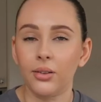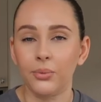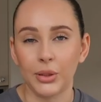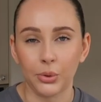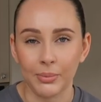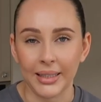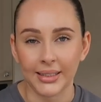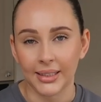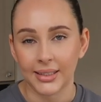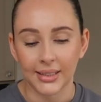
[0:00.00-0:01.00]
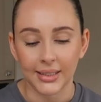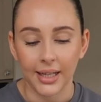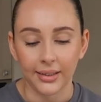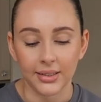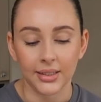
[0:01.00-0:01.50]
which will make sense in a
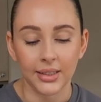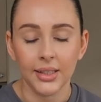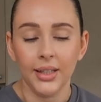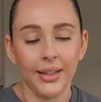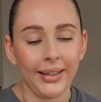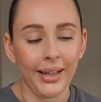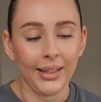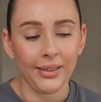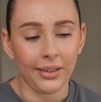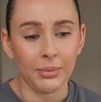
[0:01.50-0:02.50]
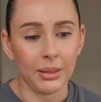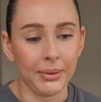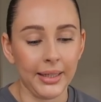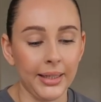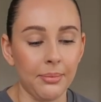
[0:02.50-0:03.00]
second, can kind of be a
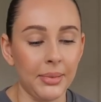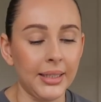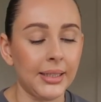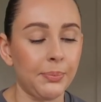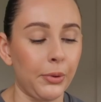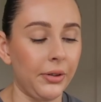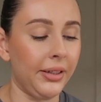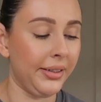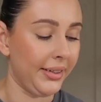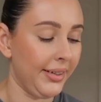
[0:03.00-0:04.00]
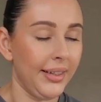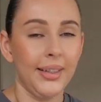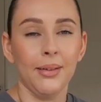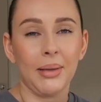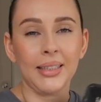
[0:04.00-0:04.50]
bit hit and miss. But
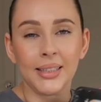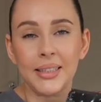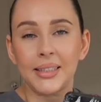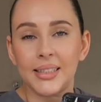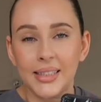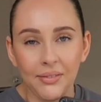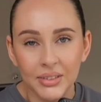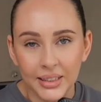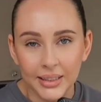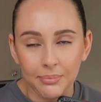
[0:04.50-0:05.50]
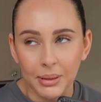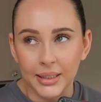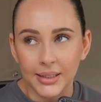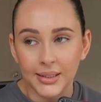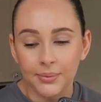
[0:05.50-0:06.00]
basically it's a 17
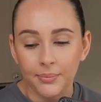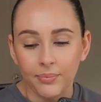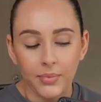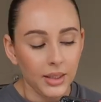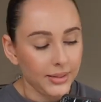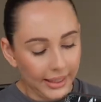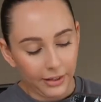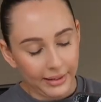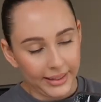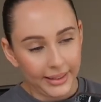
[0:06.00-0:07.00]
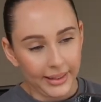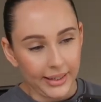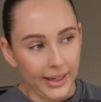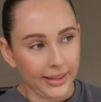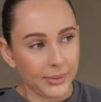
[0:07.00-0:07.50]
piece decorating kit,
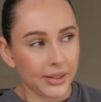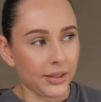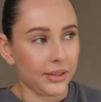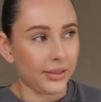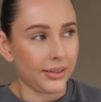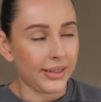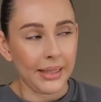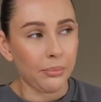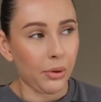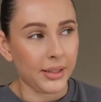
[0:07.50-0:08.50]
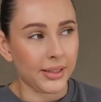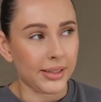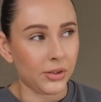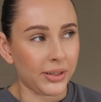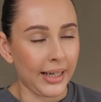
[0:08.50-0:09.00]
and it was like the same price
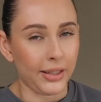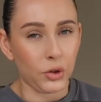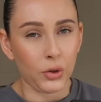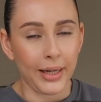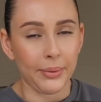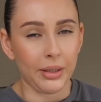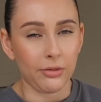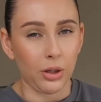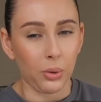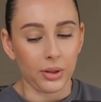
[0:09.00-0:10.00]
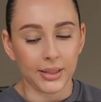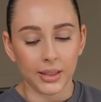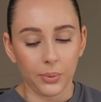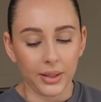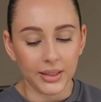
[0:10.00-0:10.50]
as just getting a tray with a roller.
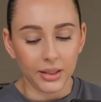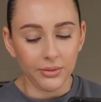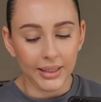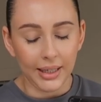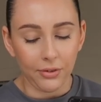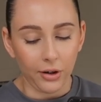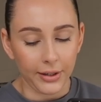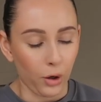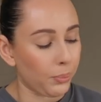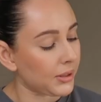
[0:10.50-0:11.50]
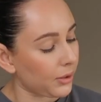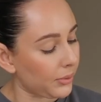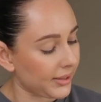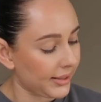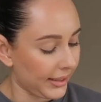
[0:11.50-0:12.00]
So I don't really have high hopes, so
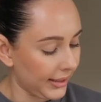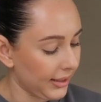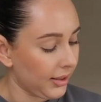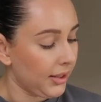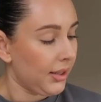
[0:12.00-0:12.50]
we'll see.